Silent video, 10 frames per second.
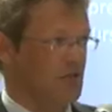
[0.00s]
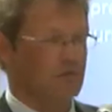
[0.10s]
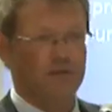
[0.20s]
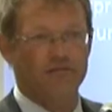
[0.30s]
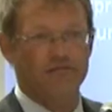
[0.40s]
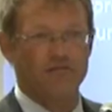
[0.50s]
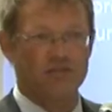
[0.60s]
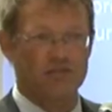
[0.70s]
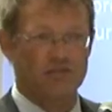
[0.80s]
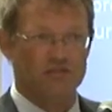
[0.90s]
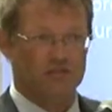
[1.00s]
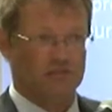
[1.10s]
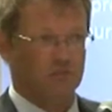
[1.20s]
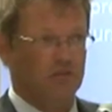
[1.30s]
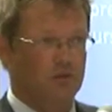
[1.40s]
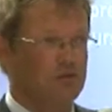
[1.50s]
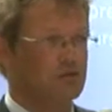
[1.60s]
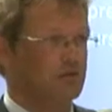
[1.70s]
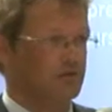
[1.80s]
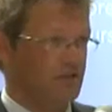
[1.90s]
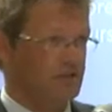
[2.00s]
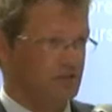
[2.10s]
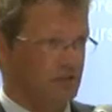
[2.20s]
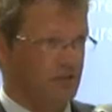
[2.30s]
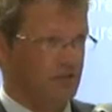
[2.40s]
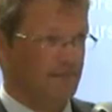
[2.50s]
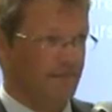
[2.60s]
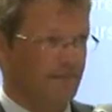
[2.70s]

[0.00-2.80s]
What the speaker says: We have traditions that the way we address each other.